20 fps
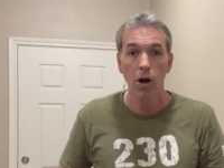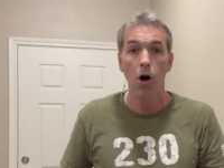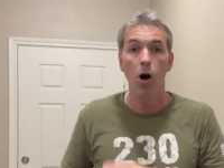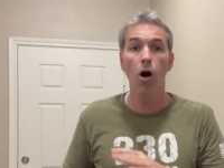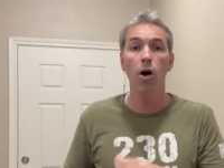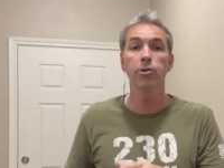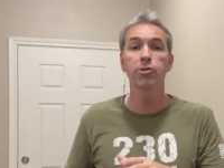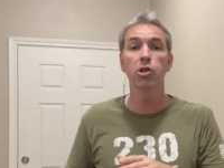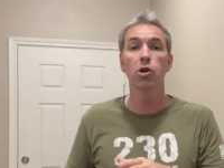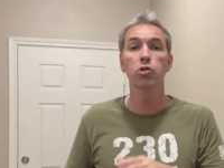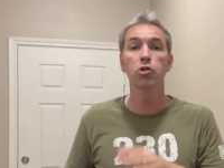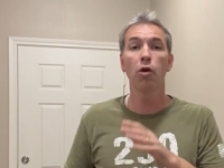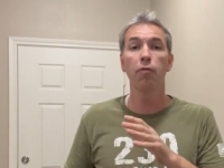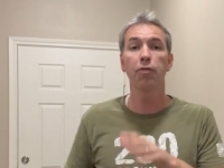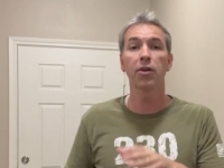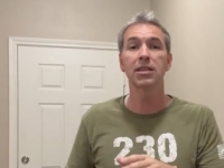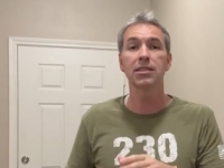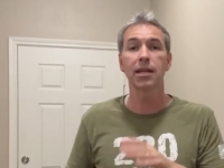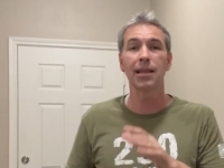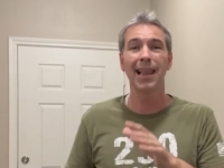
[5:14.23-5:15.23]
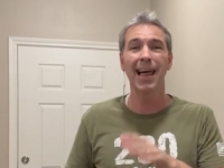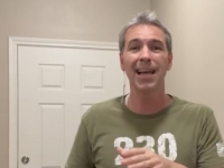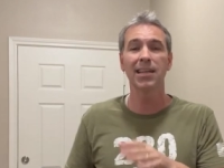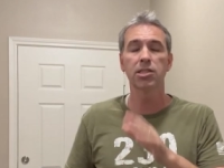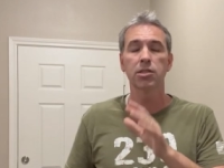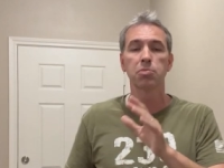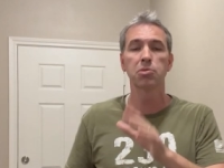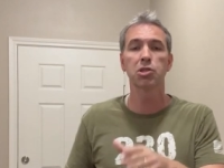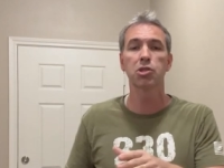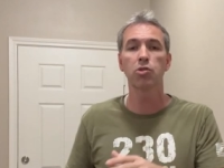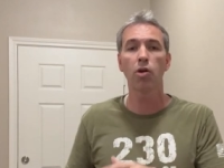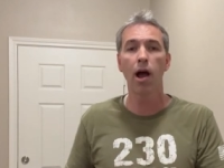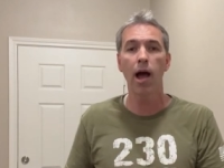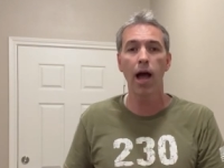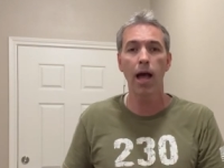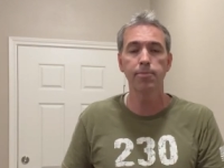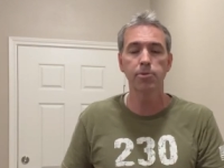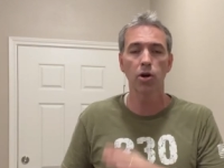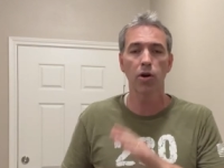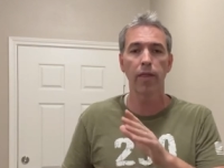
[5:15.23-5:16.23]
Also, don't forget to like,
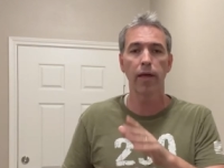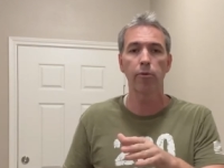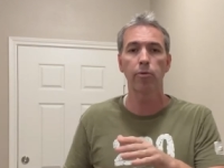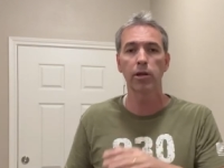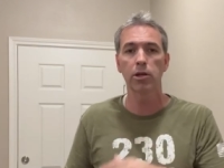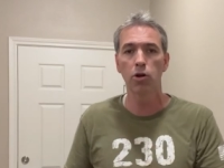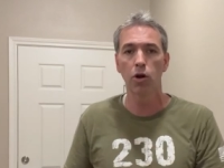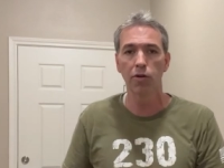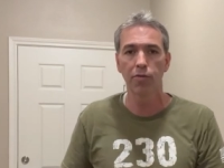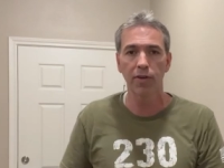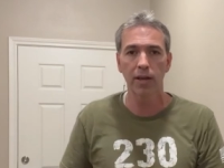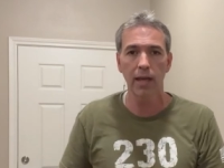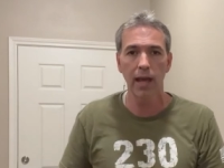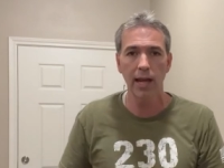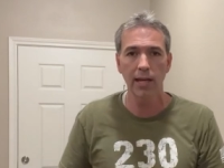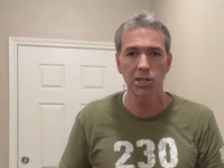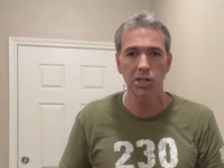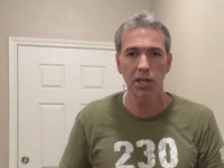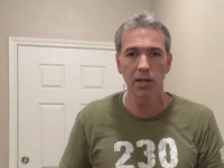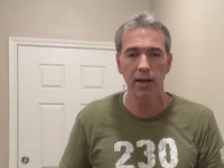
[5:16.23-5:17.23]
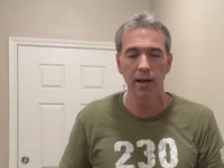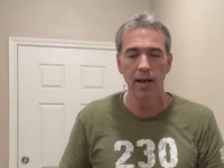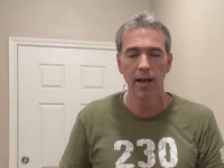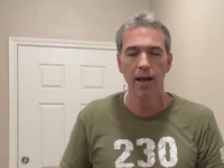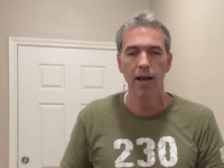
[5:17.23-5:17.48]
subscribe, turn on that ring notification.